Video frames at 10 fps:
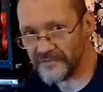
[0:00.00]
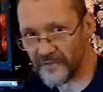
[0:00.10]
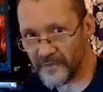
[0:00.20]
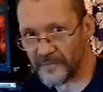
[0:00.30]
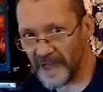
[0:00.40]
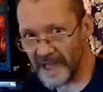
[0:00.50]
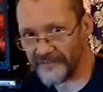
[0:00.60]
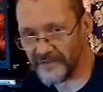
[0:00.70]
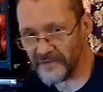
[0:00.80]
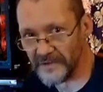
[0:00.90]
to reply
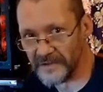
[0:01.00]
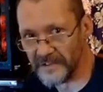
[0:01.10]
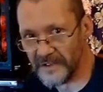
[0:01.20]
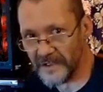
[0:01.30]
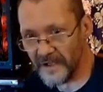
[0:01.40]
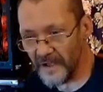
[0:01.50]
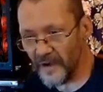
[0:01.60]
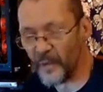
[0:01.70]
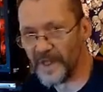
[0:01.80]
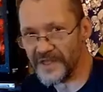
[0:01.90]
to it.
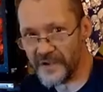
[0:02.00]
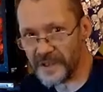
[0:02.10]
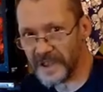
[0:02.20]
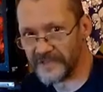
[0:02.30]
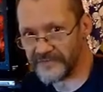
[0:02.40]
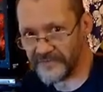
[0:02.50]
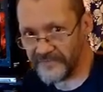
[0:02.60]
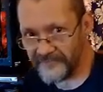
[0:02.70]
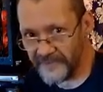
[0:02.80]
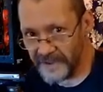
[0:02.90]
When you get to
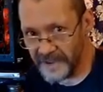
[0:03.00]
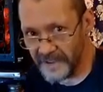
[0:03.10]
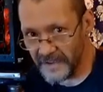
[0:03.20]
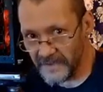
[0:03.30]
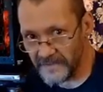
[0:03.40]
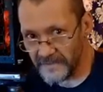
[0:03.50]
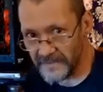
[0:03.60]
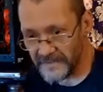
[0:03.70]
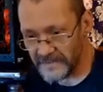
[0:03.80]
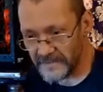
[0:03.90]
the video,
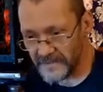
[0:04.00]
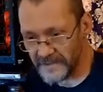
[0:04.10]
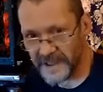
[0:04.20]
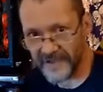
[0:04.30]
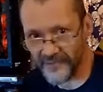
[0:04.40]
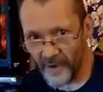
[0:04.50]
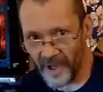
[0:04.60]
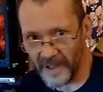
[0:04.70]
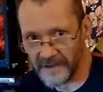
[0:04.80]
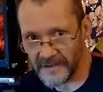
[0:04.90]
guess
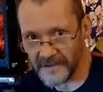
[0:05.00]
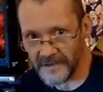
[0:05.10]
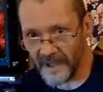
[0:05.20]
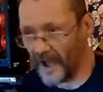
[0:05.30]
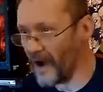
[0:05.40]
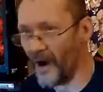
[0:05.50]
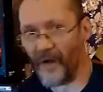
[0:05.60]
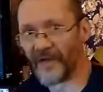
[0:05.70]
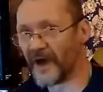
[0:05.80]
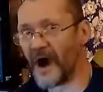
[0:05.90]
what?
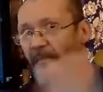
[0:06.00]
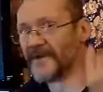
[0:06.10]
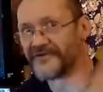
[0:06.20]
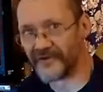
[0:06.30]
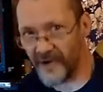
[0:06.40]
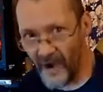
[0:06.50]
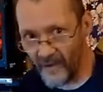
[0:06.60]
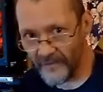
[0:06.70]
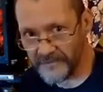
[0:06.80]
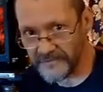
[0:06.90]
All the comments are
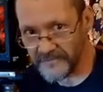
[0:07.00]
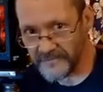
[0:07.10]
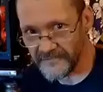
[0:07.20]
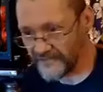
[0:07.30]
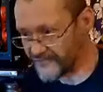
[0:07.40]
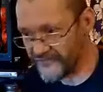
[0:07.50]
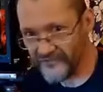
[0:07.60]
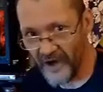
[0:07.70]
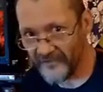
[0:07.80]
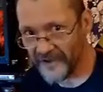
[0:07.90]
gone. There's
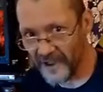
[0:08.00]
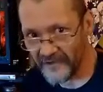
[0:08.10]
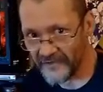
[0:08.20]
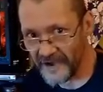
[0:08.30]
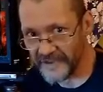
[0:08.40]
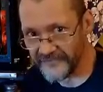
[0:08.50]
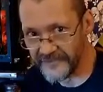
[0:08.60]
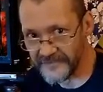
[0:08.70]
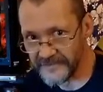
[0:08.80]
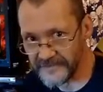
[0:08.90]
nothing underneath
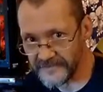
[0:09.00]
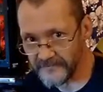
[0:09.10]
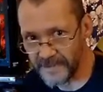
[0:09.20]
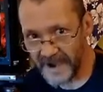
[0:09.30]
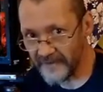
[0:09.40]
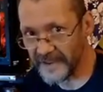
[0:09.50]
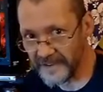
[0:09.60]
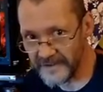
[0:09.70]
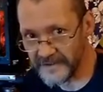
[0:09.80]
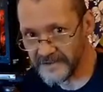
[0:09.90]
it.
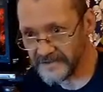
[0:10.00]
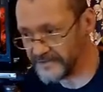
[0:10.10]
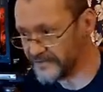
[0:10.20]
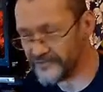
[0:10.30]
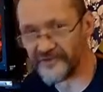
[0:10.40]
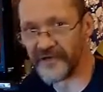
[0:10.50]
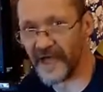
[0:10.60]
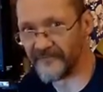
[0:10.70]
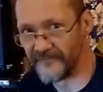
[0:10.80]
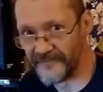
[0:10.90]
Period. You just
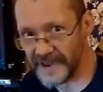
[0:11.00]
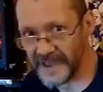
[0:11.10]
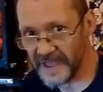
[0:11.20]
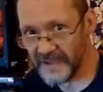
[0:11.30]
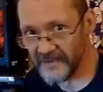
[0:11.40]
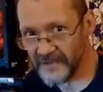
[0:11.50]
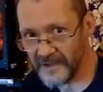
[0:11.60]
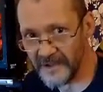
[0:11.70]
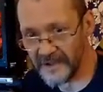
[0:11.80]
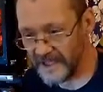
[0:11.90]
have the video
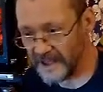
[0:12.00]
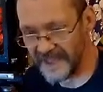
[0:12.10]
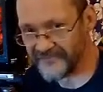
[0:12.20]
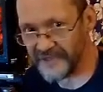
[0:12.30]
and that's